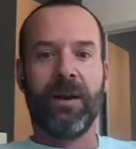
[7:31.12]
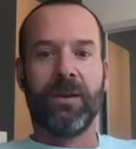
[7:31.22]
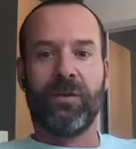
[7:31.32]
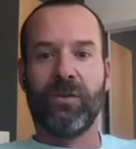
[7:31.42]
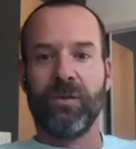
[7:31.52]

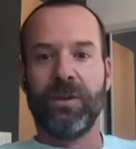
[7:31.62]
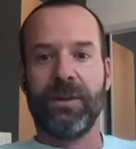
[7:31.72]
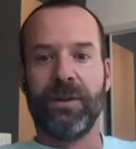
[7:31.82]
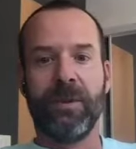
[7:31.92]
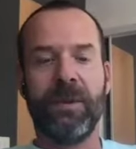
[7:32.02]

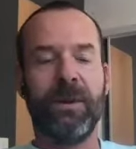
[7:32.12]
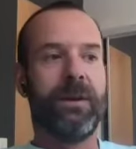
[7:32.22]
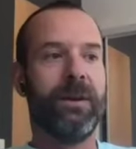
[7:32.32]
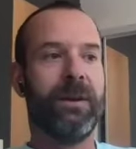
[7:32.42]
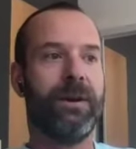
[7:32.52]
stream
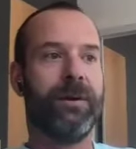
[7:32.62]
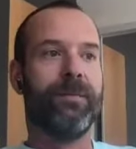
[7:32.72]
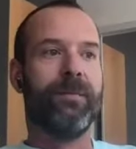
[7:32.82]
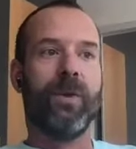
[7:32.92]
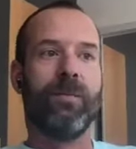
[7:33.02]

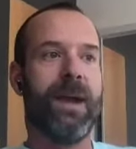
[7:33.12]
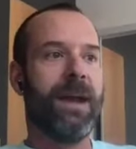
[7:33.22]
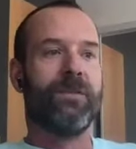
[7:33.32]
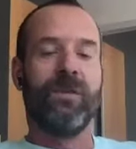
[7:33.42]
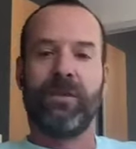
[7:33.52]
with
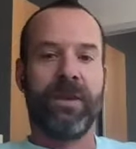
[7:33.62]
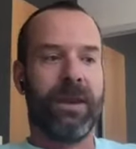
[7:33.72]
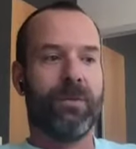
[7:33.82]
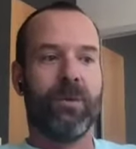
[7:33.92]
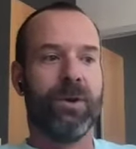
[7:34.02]
matches
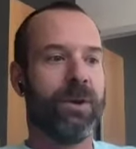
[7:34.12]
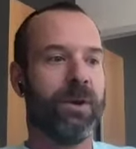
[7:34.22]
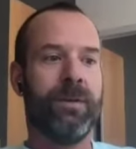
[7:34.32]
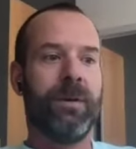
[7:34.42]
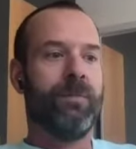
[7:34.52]
that
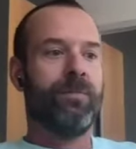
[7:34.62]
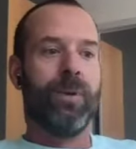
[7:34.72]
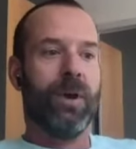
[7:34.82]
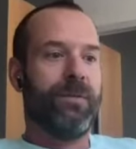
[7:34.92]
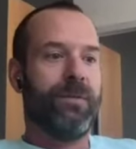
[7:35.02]
were
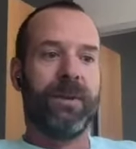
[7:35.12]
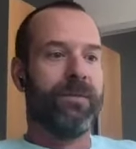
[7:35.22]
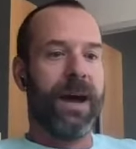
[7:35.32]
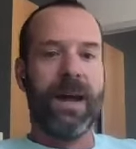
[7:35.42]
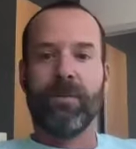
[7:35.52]
perfectly
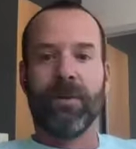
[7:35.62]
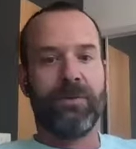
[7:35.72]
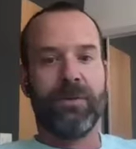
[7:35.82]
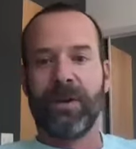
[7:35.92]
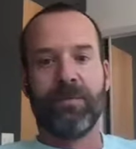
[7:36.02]
viable
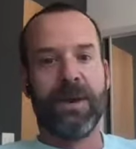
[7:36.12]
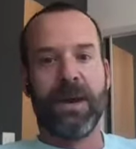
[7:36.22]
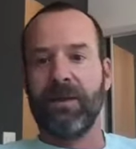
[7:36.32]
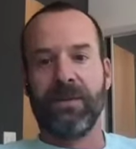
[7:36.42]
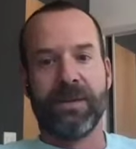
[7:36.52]
from a
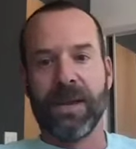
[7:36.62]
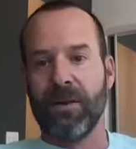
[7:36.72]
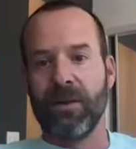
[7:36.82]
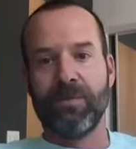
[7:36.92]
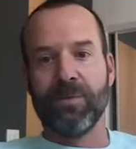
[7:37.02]
competitive
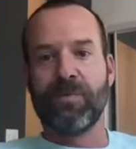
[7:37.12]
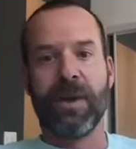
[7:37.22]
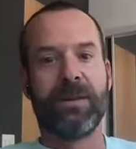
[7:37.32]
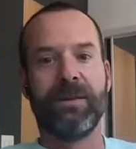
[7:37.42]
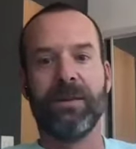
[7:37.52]
integrity
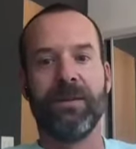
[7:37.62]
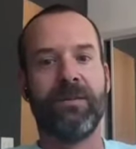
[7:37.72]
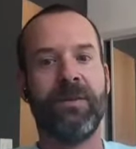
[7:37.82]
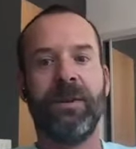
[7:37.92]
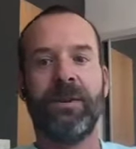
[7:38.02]

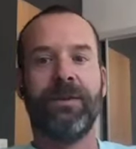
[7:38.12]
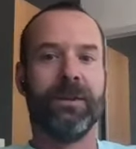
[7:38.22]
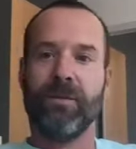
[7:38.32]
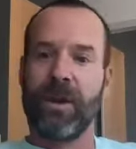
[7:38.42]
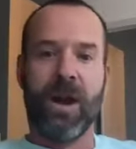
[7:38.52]
perspective,
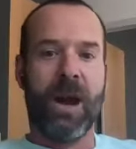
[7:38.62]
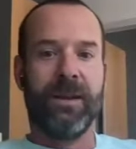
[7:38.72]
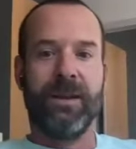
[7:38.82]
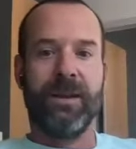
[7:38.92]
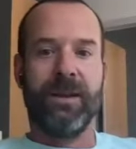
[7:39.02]
delivering
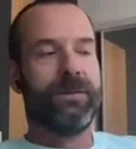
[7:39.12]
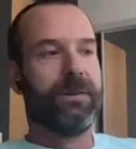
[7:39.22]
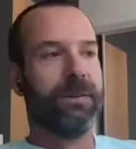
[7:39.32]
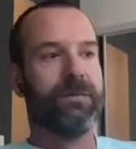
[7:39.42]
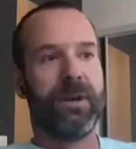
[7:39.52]
audience,
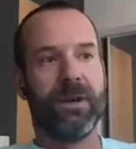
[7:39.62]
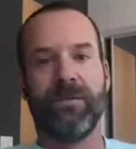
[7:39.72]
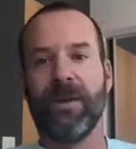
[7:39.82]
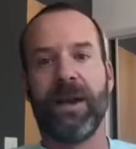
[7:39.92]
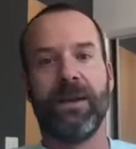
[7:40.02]
delivering on the
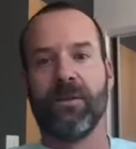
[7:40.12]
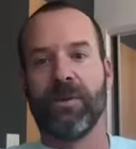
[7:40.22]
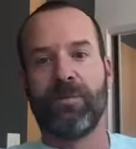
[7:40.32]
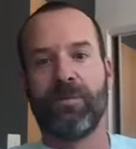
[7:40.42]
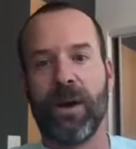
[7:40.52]
value to
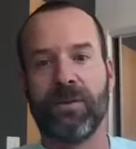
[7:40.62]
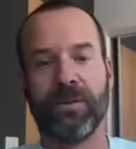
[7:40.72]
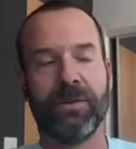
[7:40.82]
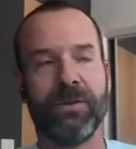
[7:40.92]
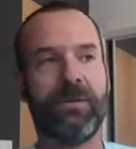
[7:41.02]
our
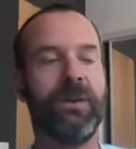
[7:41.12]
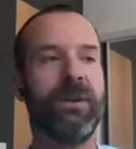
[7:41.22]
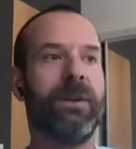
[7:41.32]
sponsors.